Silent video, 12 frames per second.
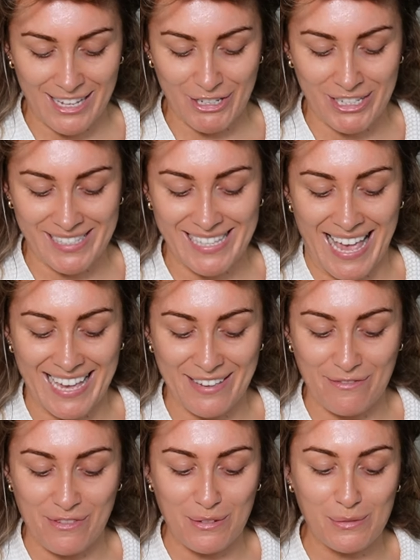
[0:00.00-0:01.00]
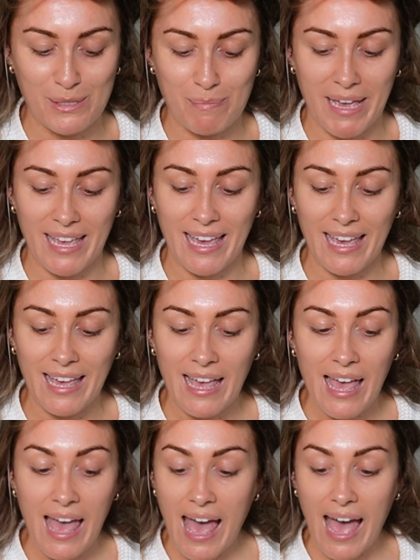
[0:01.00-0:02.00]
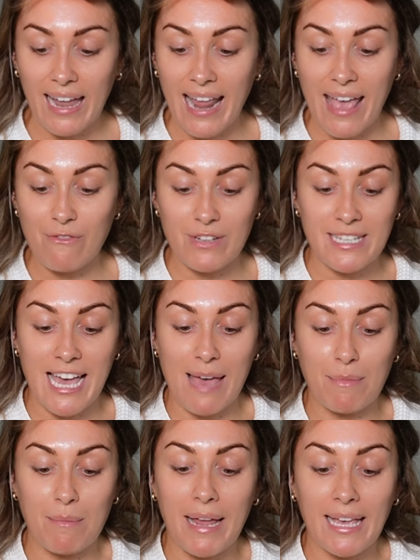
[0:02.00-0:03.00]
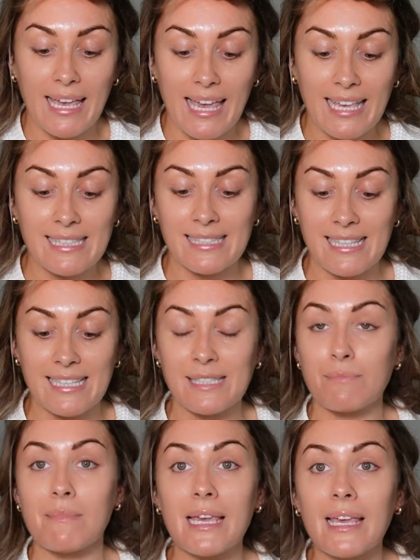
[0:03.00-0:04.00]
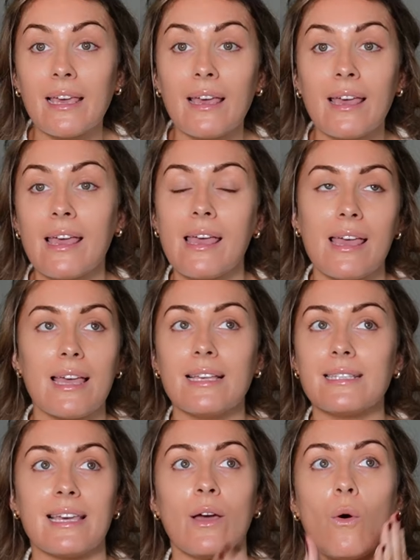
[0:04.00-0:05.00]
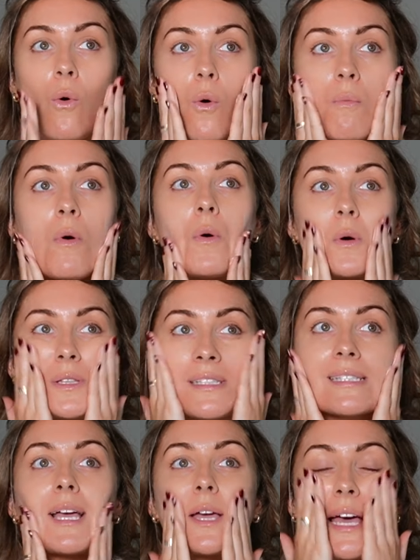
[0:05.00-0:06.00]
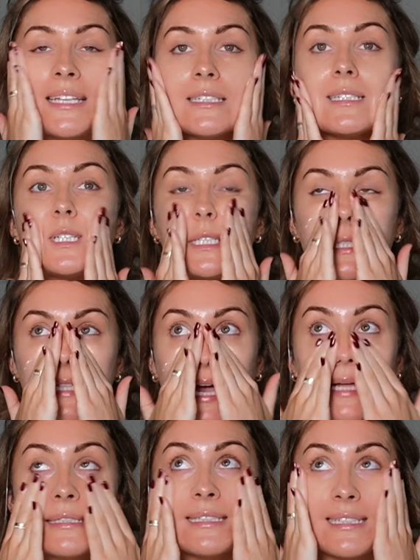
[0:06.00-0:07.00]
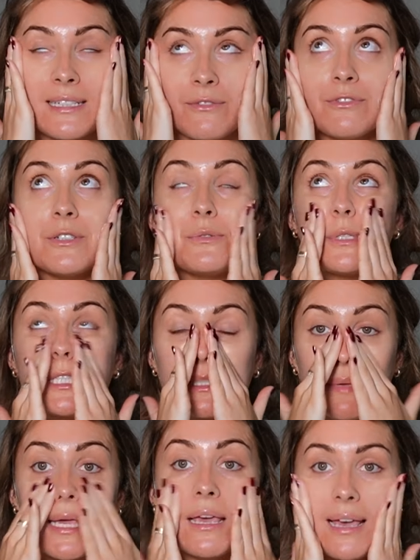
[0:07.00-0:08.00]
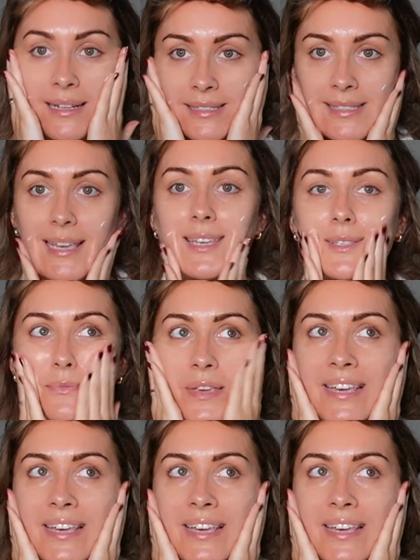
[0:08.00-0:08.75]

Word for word: I just get confused by it. And every time I'm like, is this me? Is it hormones? Like, I don't understand and it confuses me and it scares me.